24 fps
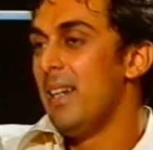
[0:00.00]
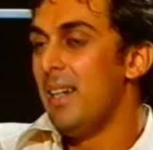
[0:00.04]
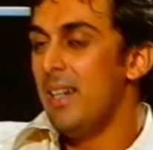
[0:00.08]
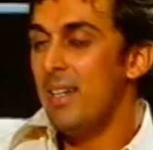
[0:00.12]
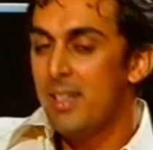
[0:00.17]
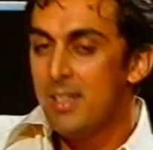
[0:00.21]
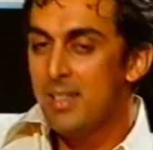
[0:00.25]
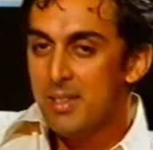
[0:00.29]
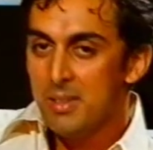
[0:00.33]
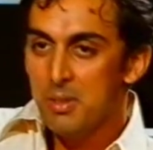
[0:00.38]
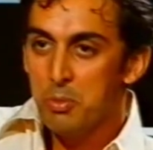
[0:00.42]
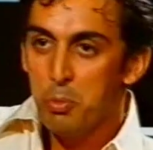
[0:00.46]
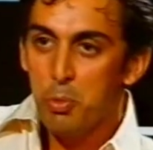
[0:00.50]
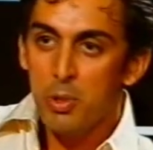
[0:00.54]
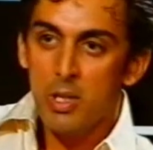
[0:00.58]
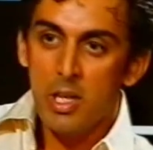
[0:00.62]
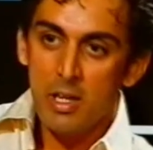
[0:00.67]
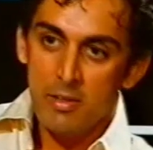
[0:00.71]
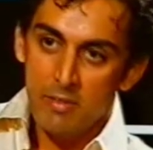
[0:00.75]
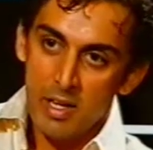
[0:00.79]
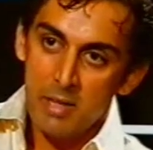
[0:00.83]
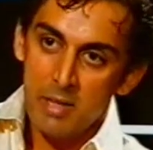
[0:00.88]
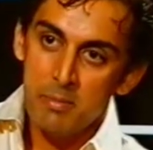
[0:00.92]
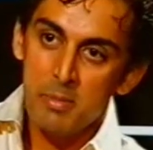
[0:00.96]
Uh,
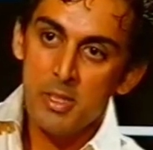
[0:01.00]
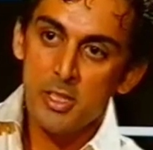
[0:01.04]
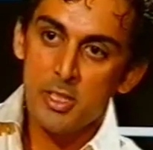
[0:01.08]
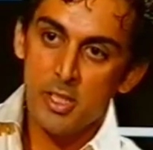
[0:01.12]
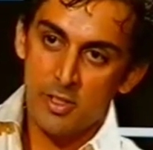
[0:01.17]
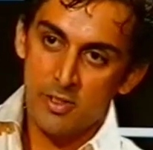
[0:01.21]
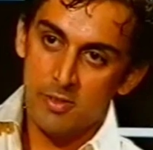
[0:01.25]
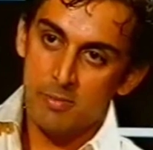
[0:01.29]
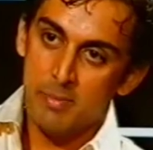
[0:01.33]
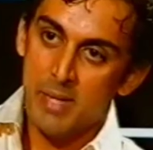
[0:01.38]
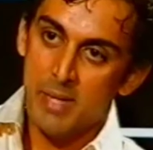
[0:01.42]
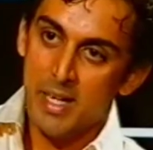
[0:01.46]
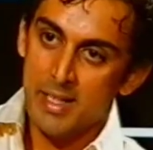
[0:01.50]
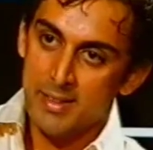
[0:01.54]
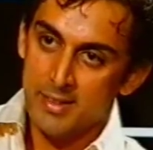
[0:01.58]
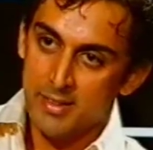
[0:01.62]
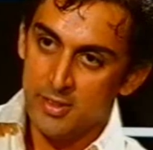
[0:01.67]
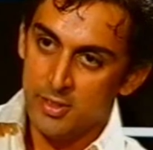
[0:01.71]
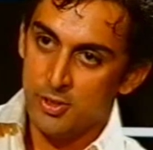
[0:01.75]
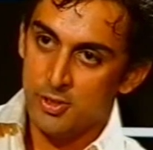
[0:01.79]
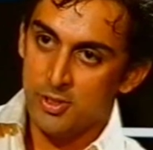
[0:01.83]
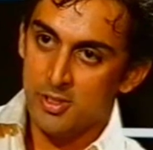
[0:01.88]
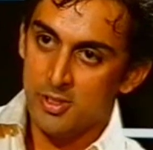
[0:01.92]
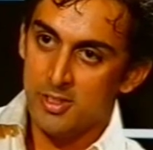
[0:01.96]
well, I've had my share of
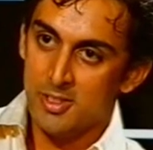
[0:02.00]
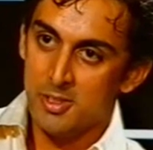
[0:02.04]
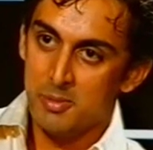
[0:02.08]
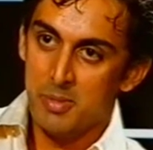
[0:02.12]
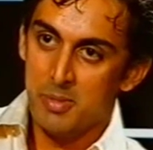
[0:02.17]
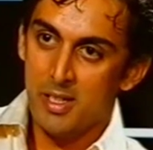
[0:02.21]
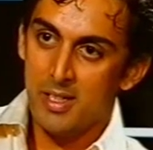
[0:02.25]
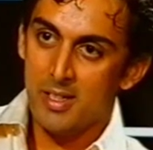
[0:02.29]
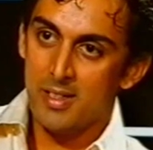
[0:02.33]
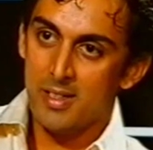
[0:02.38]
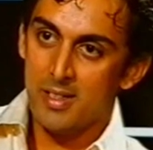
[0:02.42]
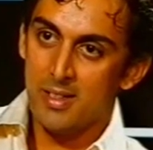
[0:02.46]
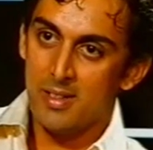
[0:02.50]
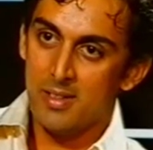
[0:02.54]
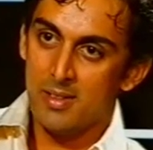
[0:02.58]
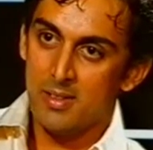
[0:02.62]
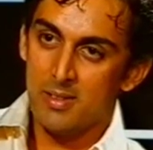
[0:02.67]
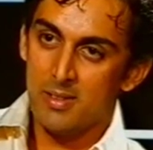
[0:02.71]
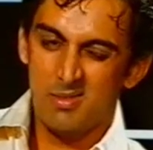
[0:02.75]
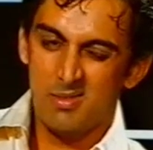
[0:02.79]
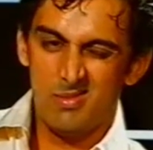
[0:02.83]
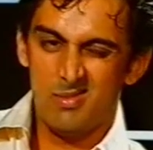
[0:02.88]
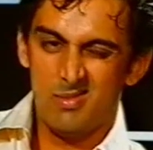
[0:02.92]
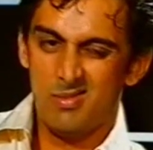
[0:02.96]
bad decisions, but
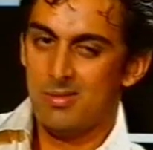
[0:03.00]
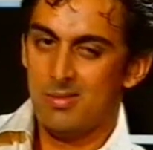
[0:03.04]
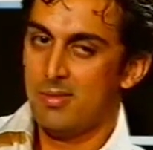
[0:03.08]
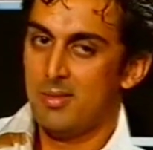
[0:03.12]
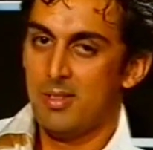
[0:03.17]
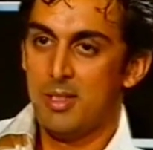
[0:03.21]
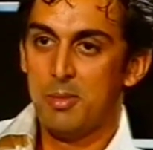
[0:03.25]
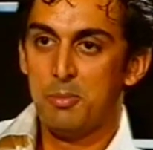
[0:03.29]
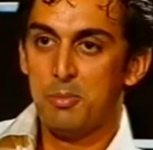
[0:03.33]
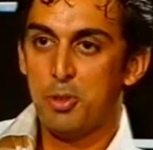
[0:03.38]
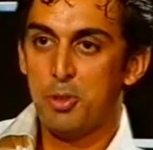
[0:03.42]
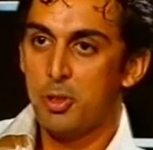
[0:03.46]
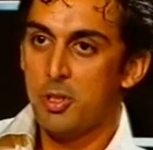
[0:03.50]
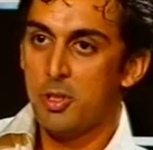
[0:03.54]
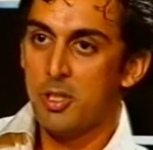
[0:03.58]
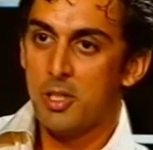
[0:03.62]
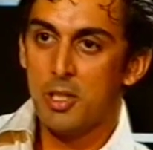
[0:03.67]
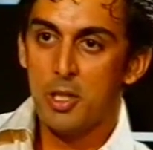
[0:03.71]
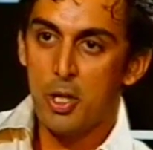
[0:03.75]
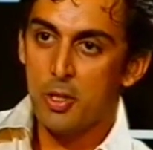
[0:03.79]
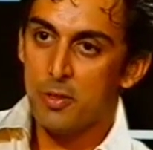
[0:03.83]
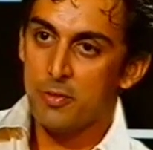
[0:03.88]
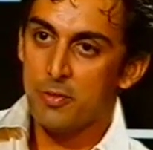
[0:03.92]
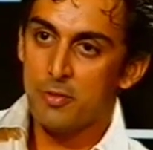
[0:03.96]
I'm sure
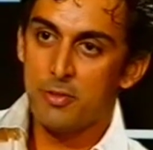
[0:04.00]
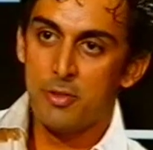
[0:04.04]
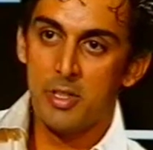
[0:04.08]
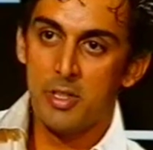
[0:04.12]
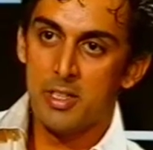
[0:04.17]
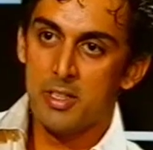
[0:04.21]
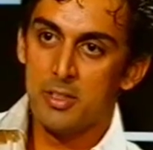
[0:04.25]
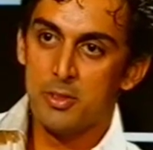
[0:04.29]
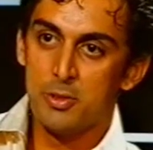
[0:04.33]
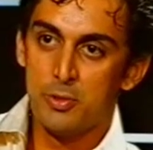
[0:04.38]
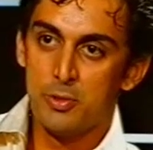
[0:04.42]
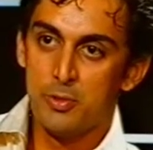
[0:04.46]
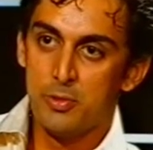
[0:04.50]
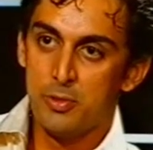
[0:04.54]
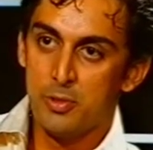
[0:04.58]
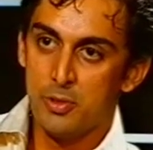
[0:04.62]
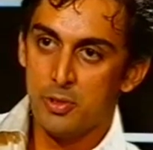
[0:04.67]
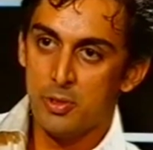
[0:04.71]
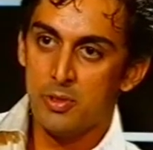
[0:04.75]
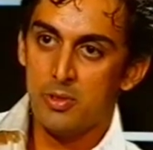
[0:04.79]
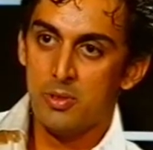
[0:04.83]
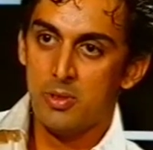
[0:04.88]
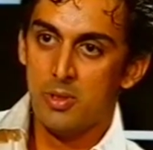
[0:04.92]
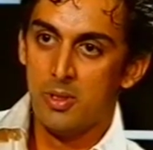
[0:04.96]
there are a lot of cricketers who,
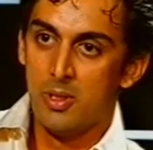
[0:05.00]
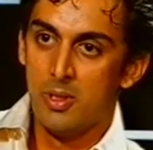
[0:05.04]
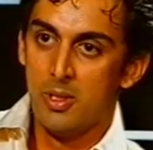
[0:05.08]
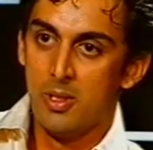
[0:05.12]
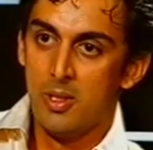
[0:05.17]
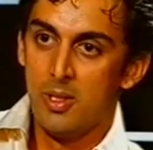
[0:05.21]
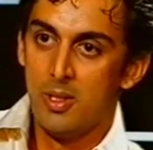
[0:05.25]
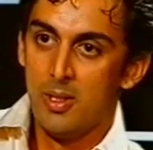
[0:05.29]
you know,